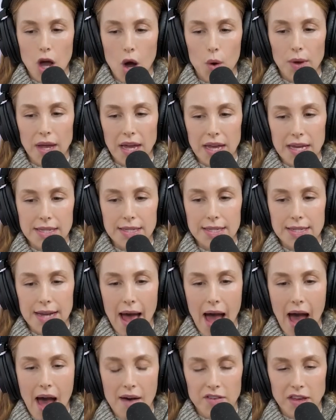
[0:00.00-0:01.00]
going into
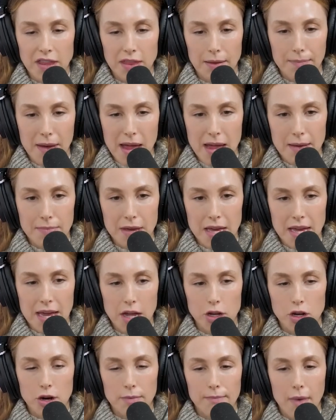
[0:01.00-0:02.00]
having the baby
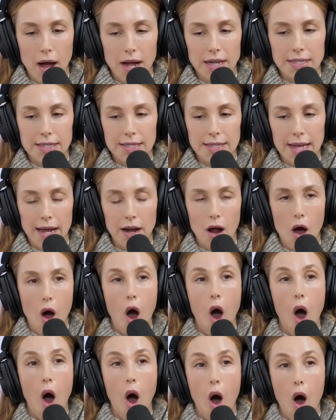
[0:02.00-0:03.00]
and your mindset
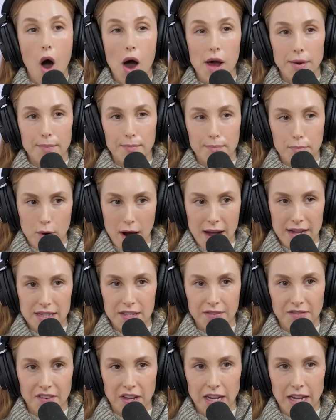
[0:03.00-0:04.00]
on
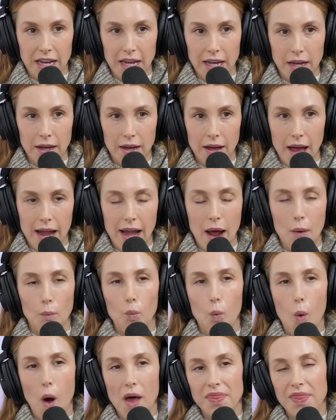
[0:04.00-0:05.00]
breastfeeding
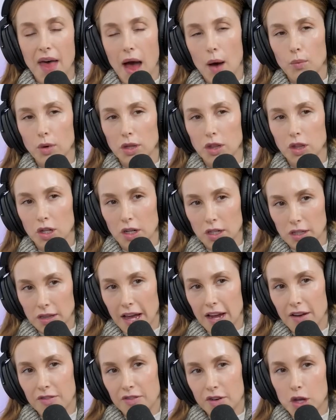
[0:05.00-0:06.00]
and what that would look
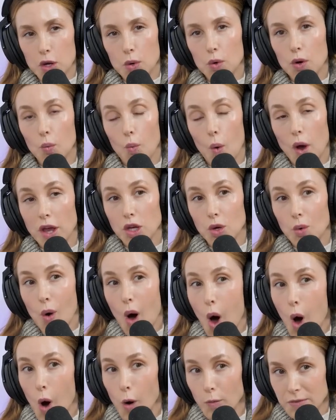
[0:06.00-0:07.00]
like for you or what you
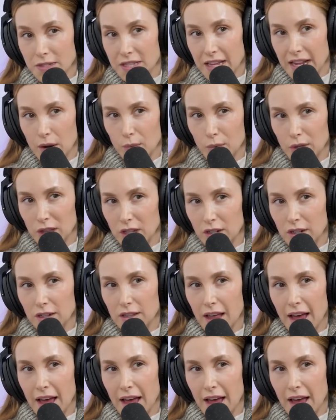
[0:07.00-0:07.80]
hoped that it would look